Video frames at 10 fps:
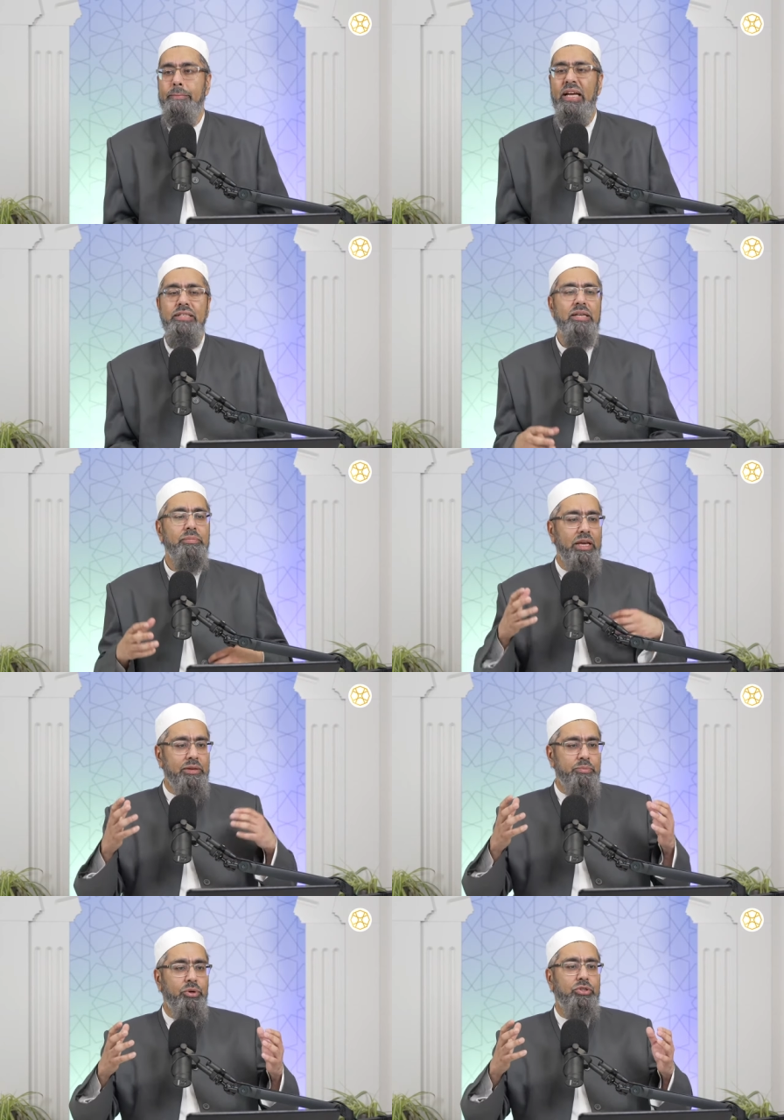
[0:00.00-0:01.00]
And
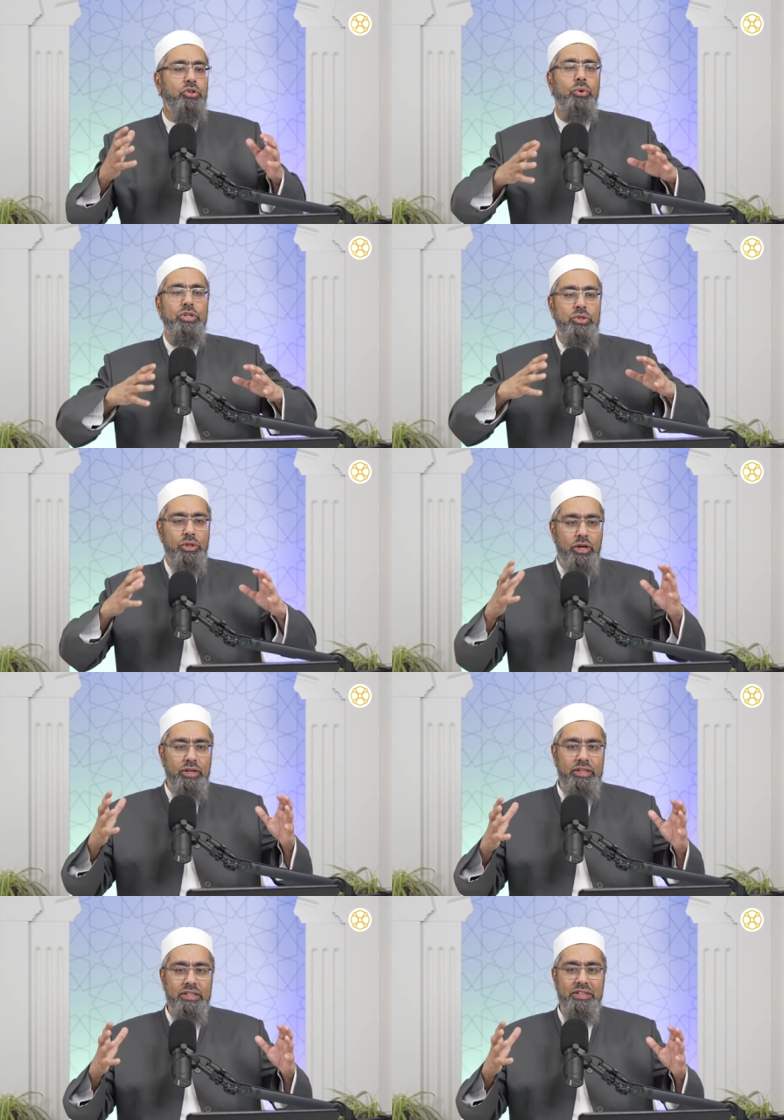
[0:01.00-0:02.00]
sometimes books go into a lot
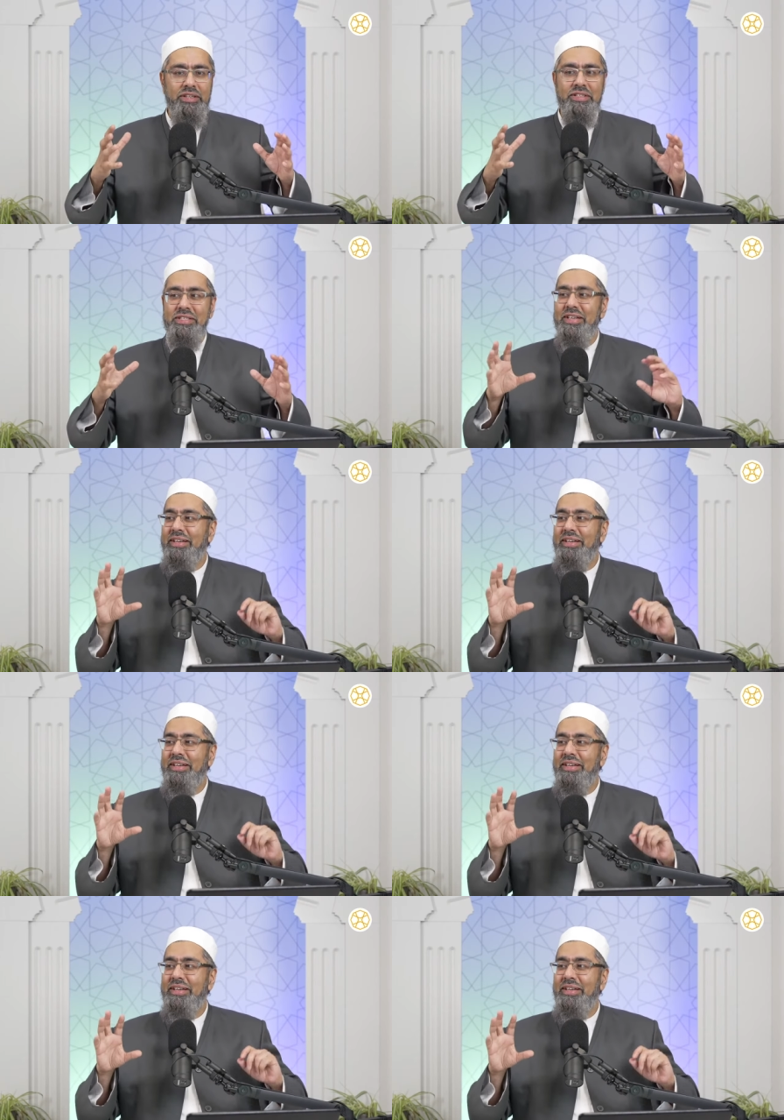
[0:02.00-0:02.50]
of details.